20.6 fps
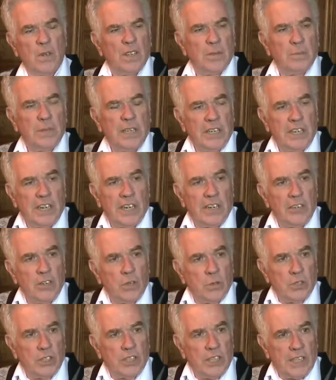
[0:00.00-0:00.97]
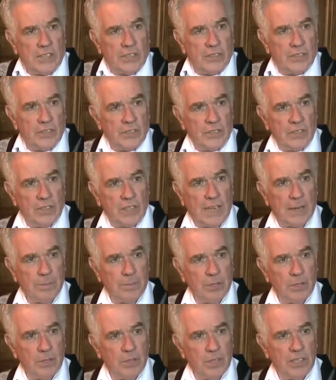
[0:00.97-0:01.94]
He had no chance,
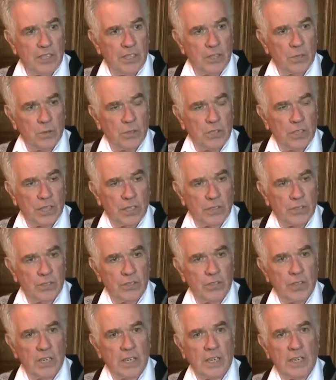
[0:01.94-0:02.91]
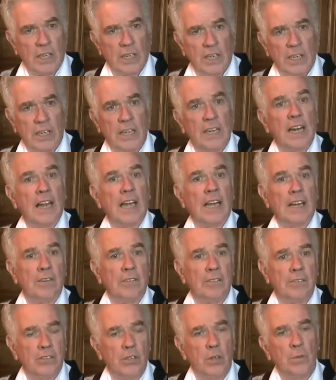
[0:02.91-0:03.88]
absolutely no chance in
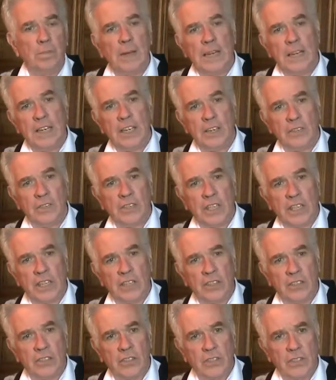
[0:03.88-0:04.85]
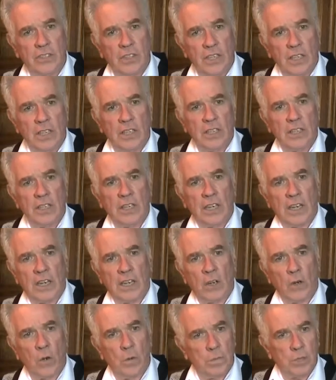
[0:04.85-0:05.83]
life. So many of these
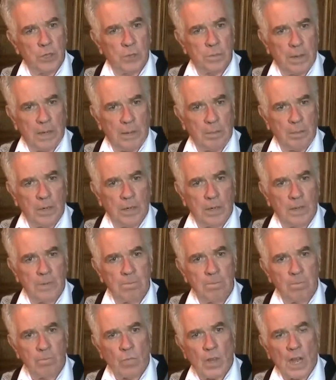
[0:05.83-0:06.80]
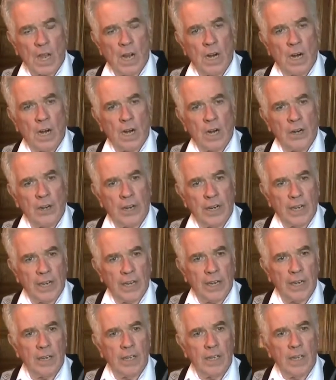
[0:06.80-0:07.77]
homeless people
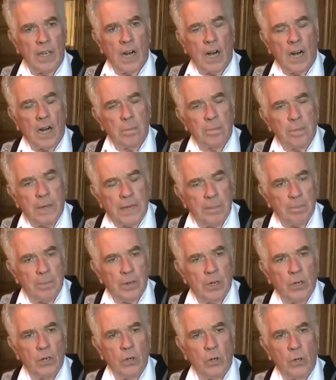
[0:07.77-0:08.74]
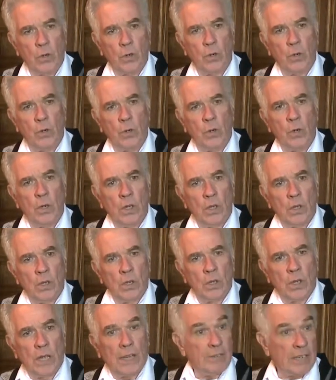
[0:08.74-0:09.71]
are people who
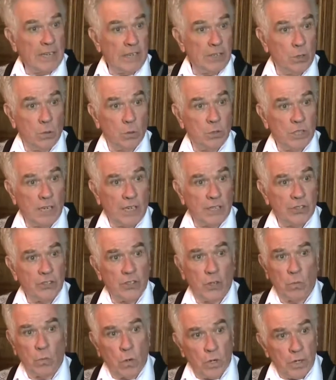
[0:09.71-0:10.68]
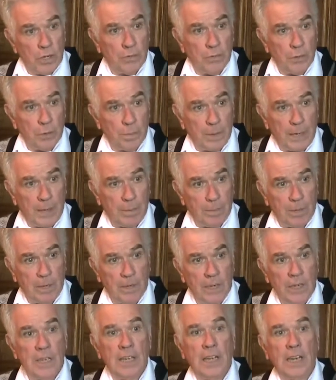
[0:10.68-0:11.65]
have had no chance. They're wonderful people.